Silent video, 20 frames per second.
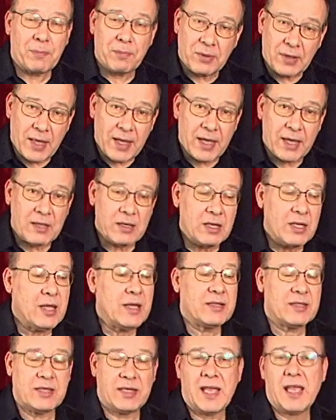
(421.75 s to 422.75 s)
play it,
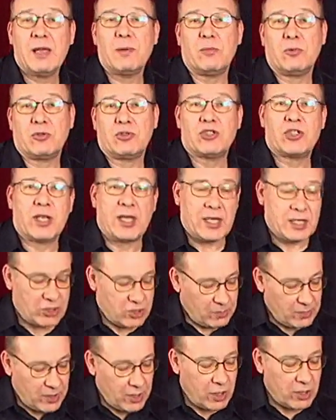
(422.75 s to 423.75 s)
the name will
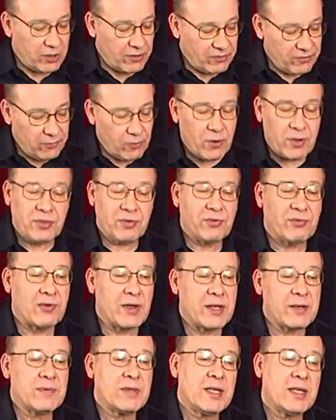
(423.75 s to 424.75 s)
change. But on the 4th
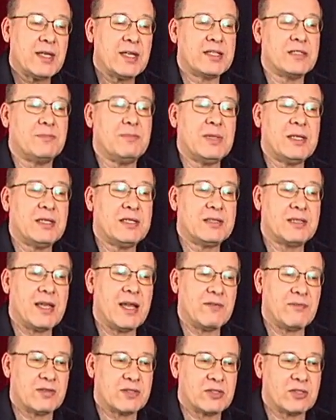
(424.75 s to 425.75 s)
fret, it's
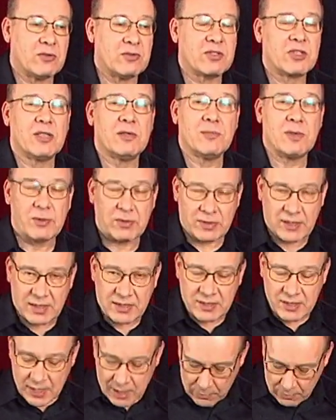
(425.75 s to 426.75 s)
B7. So it's going to be with that
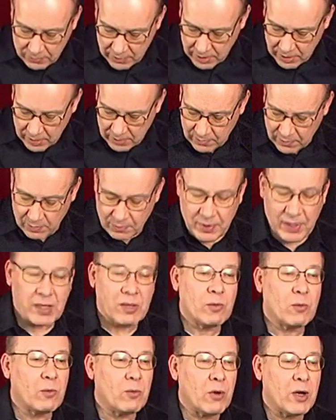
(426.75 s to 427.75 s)
same rhythm. It'll be
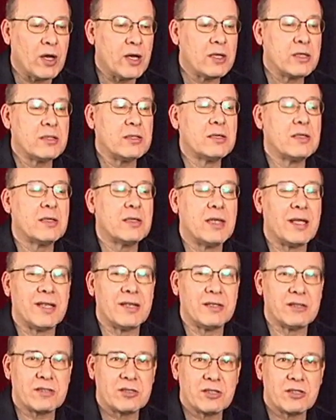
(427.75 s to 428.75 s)
1,
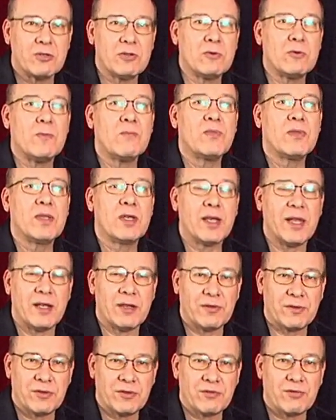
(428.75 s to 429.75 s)
and 2,
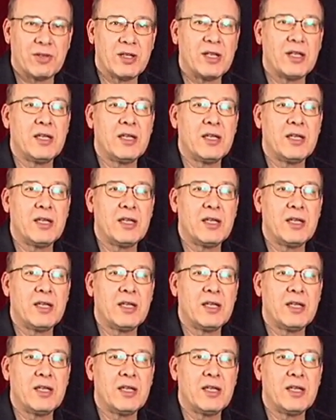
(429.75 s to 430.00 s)
and 3,